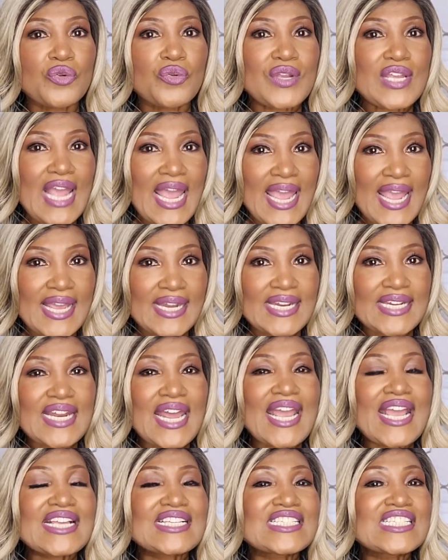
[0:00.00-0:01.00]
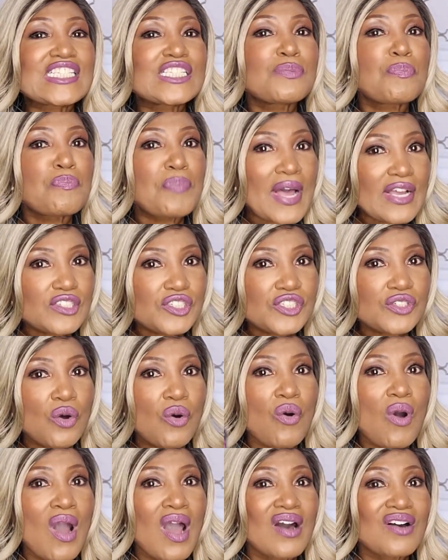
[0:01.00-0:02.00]
created a
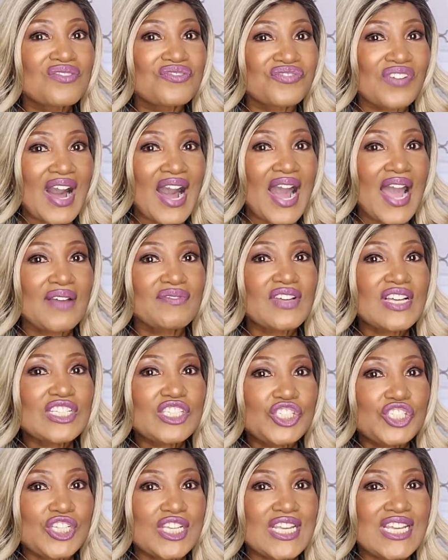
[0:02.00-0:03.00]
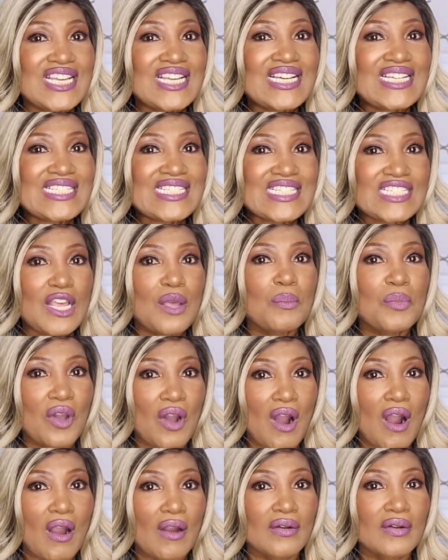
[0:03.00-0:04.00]
special 5G SIM
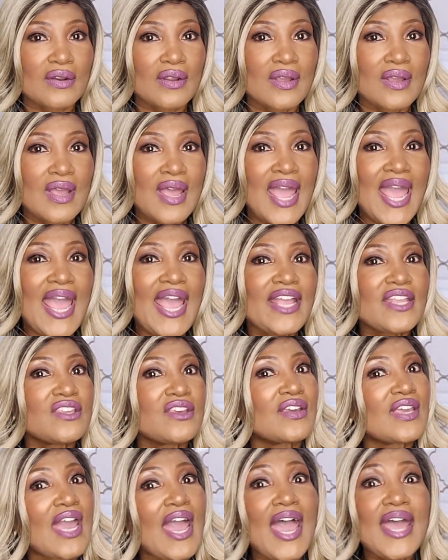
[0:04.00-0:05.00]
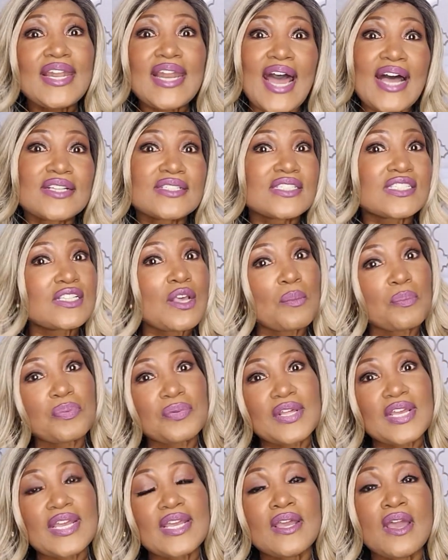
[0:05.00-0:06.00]
card, and you cannot
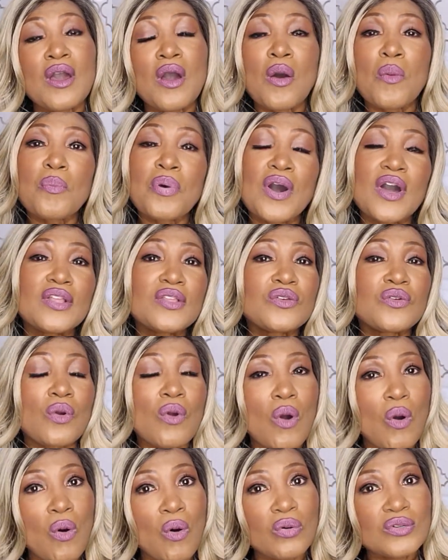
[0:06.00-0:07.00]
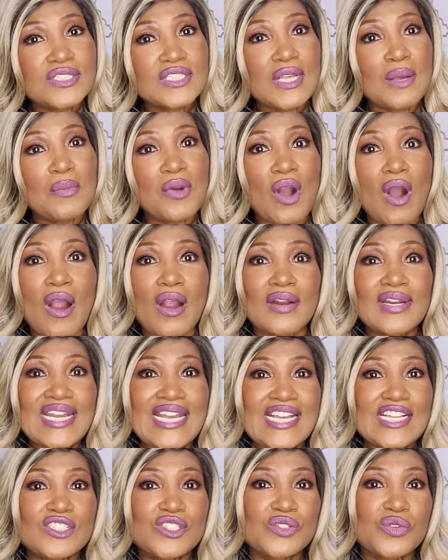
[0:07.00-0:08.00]
simply put your old SIM card
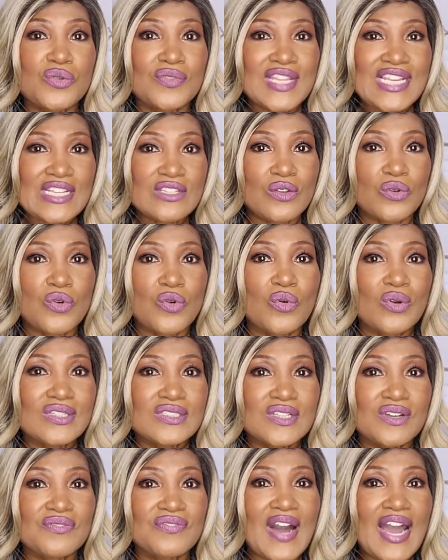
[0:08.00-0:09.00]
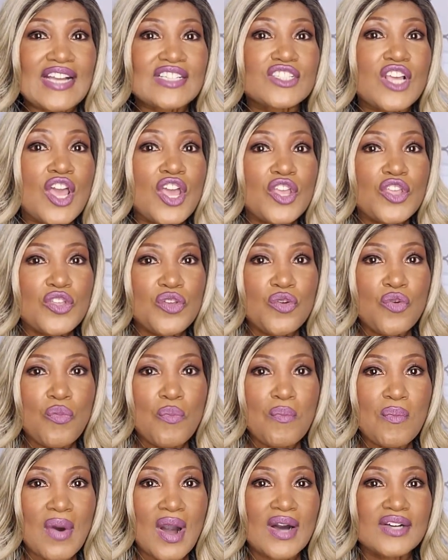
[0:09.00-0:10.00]
into the new device. You
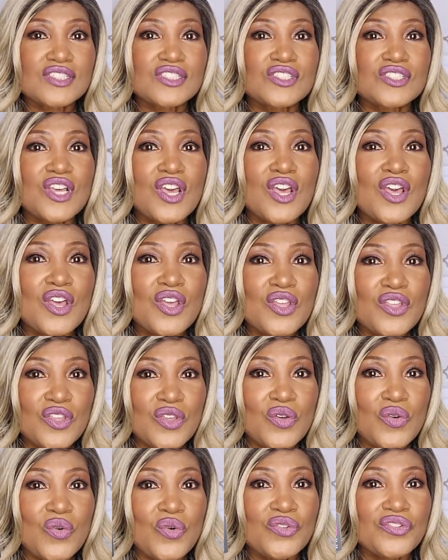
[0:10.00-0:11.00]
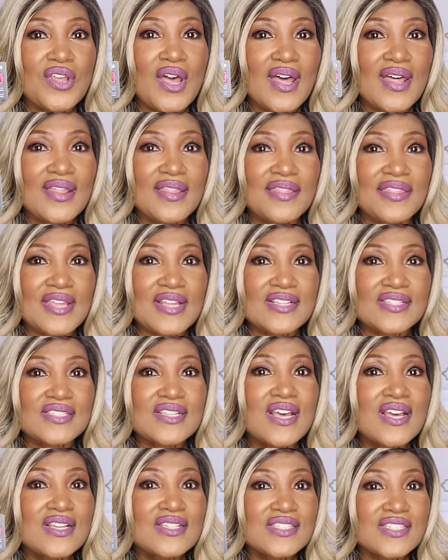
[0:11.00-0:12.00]
must use
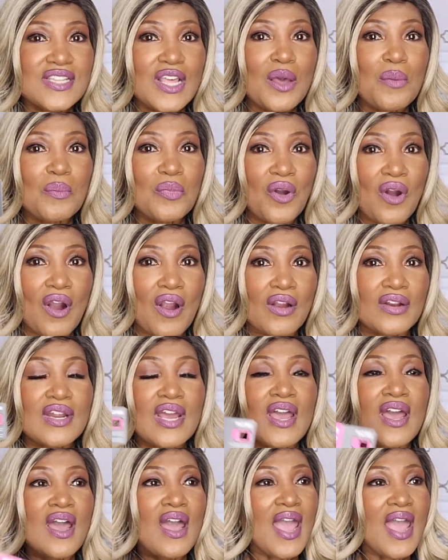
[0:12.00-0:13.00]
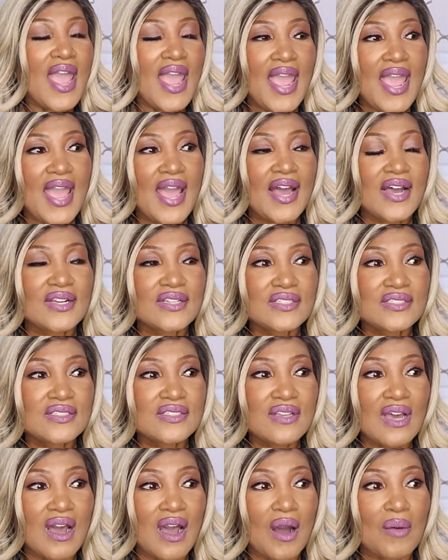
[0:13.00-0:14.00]
this SIM card.
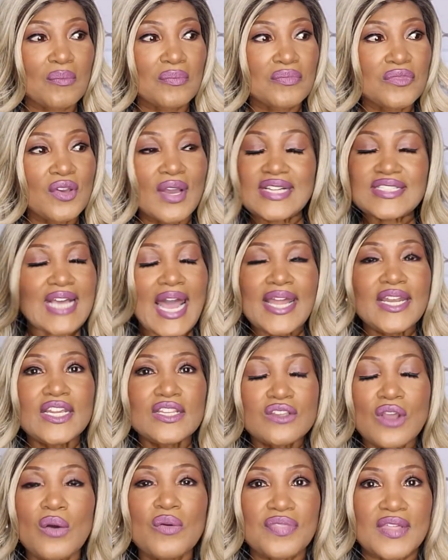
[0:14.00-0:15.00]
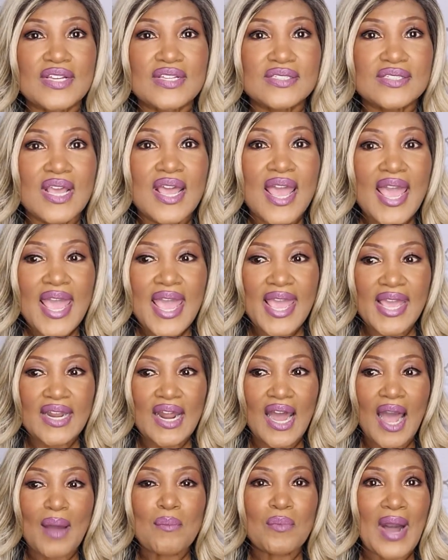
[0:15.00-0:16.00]
And um, you guys, I didn't know this.
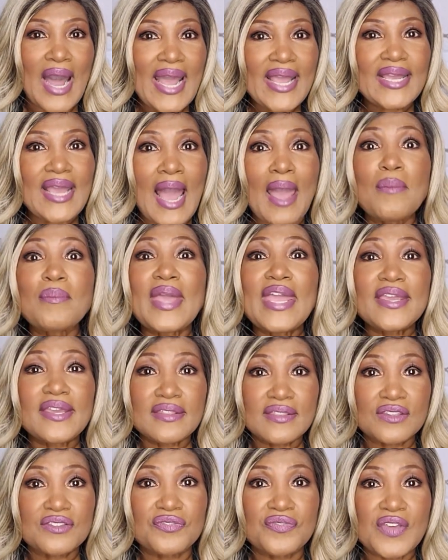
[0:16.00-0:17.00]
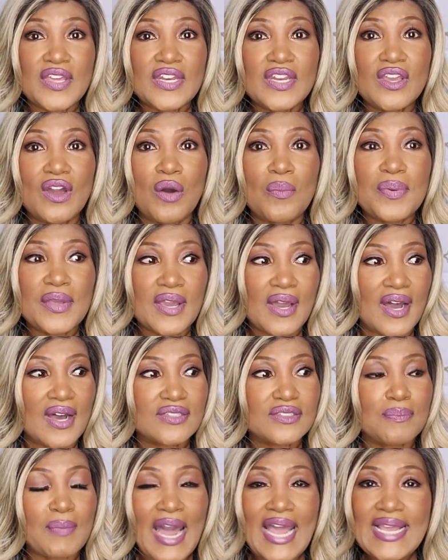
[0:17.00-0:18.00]
And my, I'm making this video
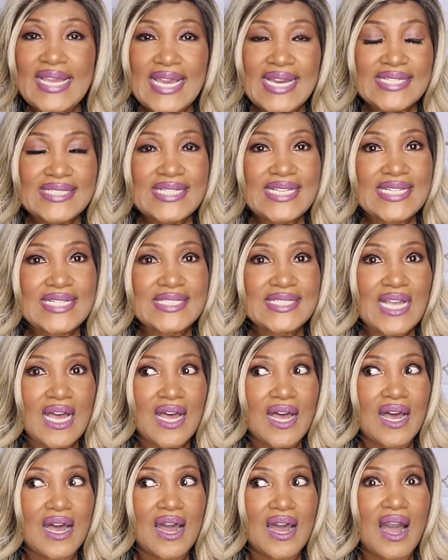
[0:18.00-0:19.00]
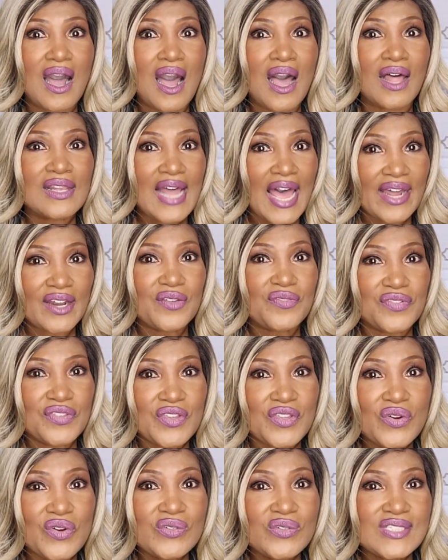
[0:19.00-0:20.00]
because my guess is a lot of
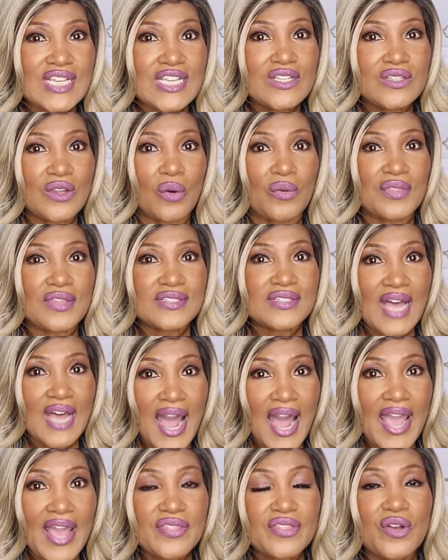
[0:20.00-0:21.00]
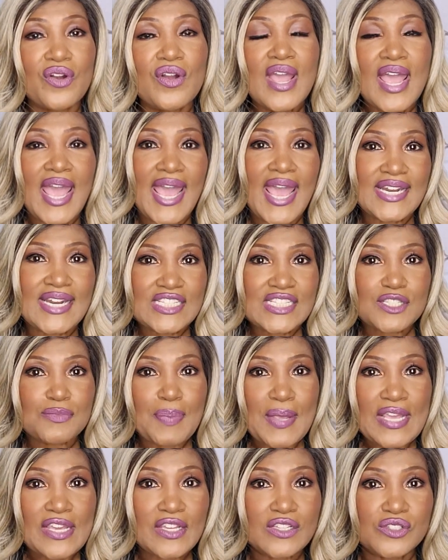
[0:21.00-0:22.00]
you didn't know this either. And in
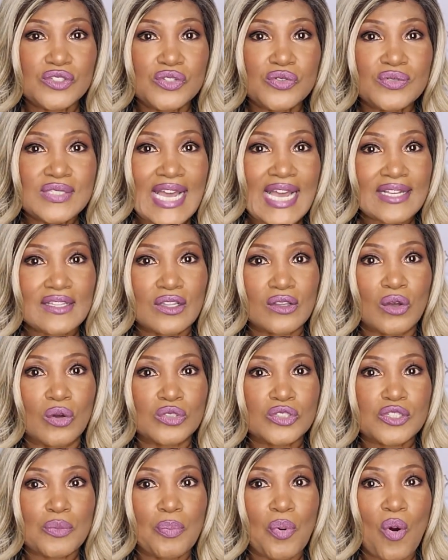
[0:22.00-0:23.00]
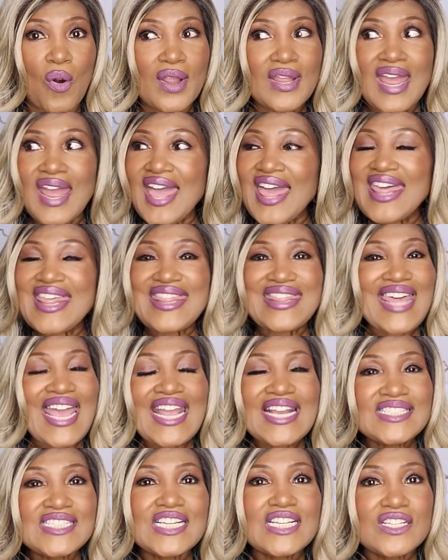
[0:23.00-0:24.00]
speaking to technical support,
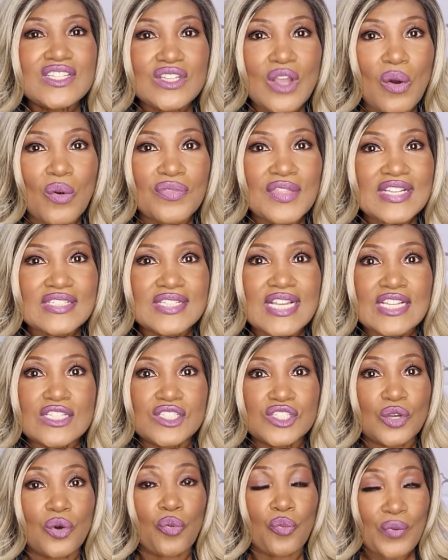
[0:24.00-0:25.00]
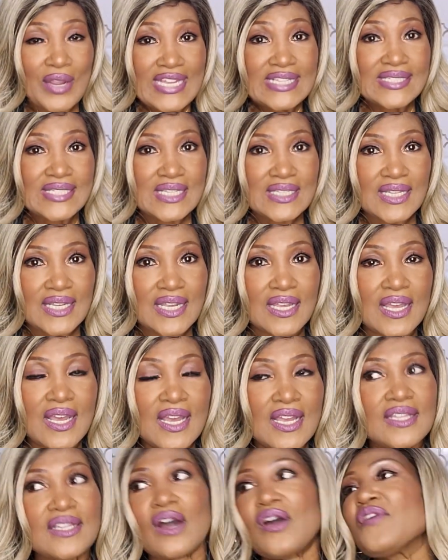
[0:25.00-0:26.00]
they didn't know this until recently.
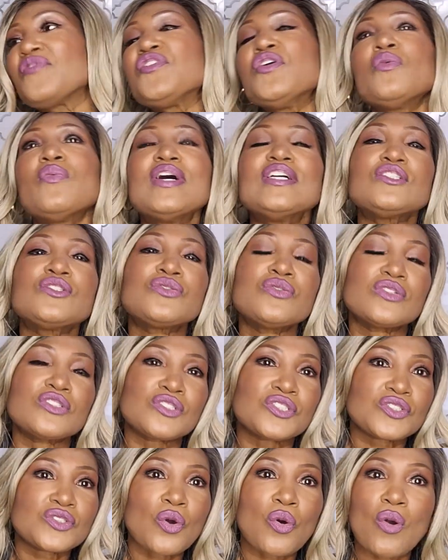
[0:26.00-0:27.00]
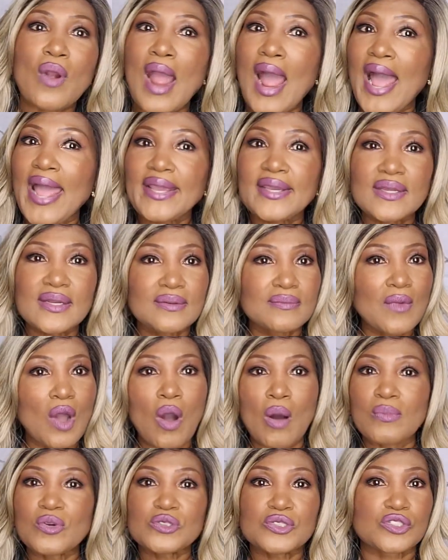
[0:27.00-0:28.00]
Now, if you went to a store, I can
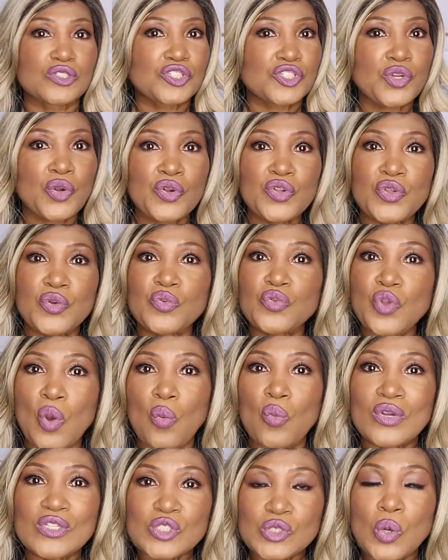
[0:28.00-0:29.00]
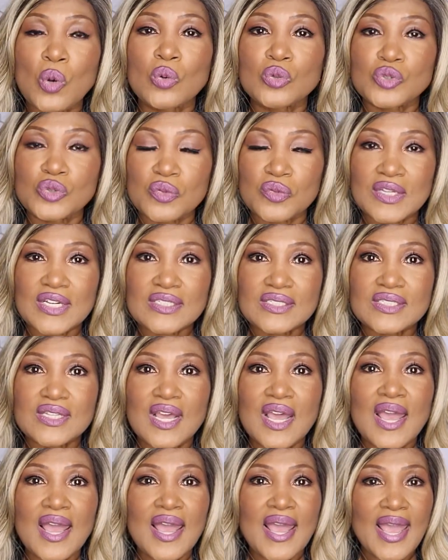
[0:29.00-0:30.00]
almost assure you no one told you this.
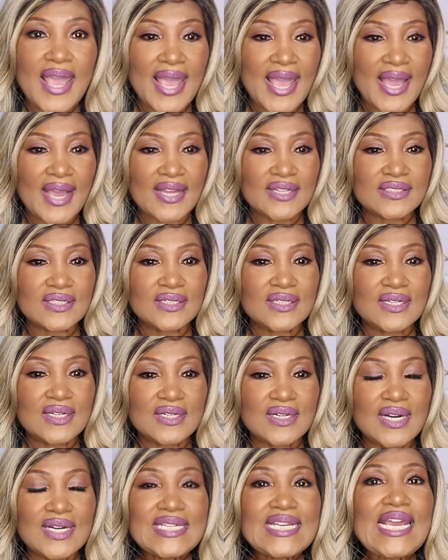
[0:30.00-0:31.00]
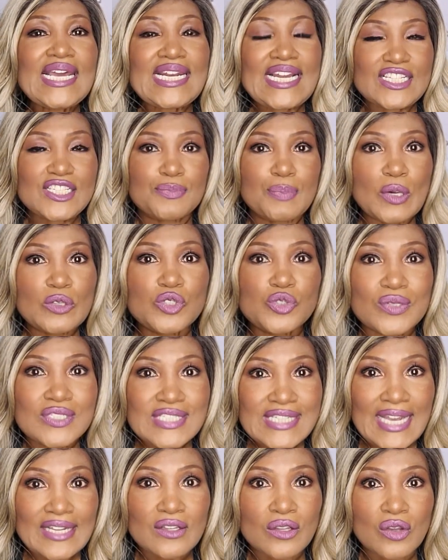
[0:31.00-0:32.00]
And again, I spoke to a
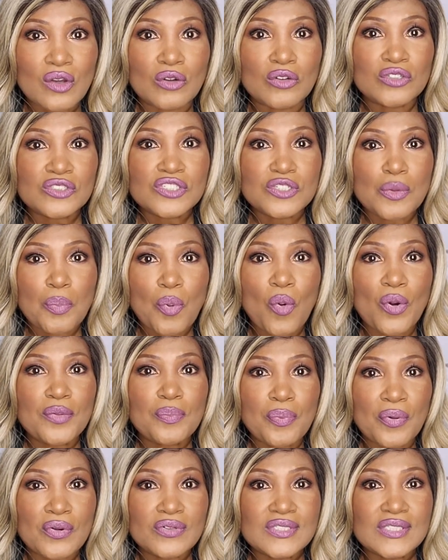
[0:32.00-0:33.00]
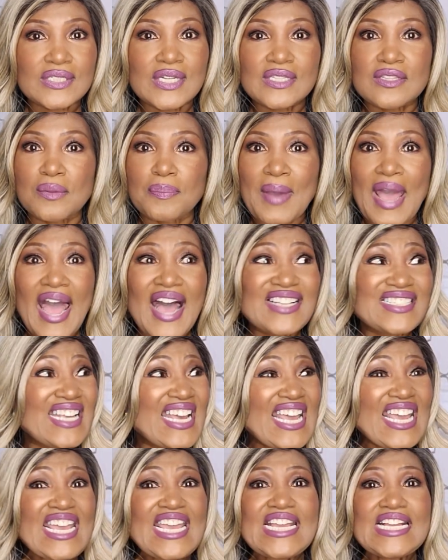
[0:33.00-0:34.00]
technical support person in the past.
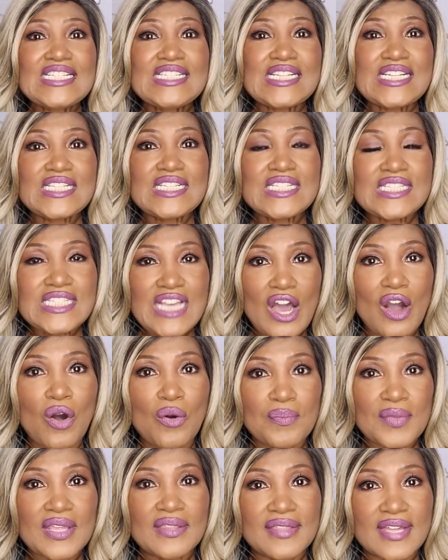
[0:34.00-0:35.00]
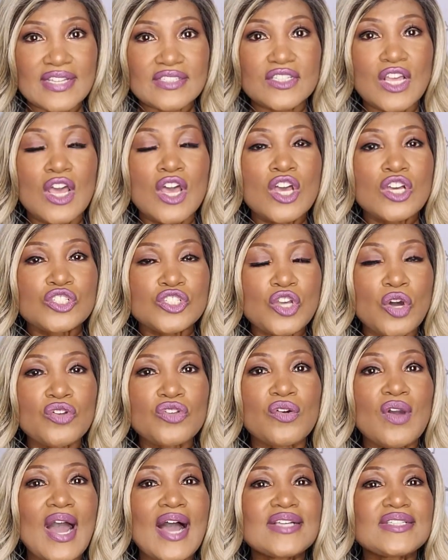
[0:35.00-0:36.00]
He didn't tell me this. So,
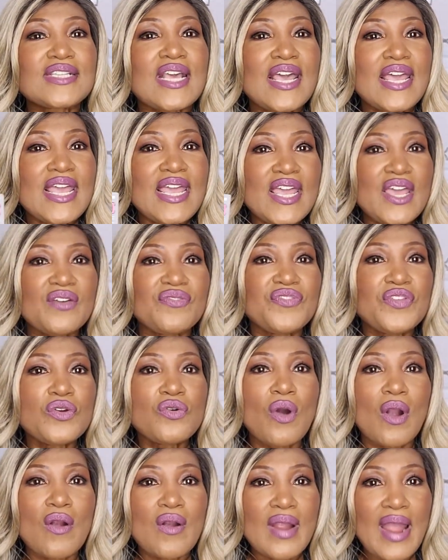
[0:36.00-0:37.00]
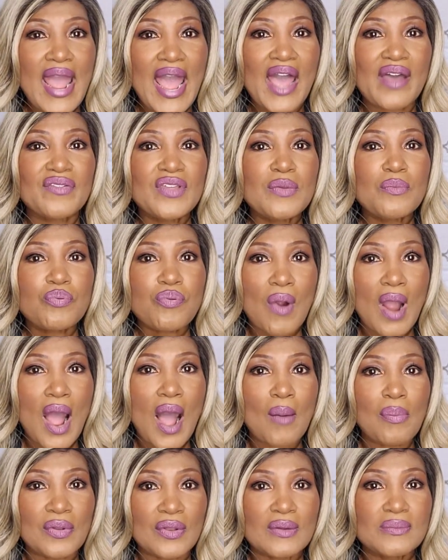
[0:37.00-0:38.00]
you guys, if you are having
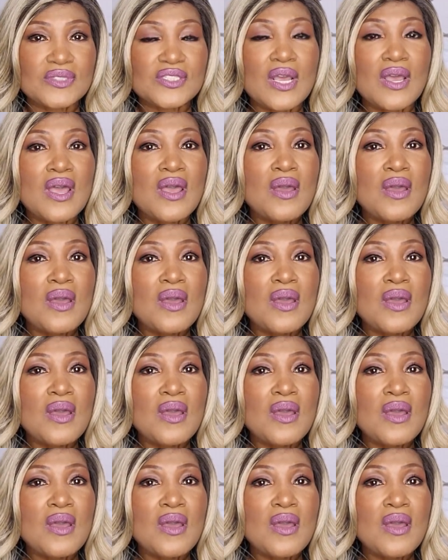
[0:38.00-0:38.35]
problems,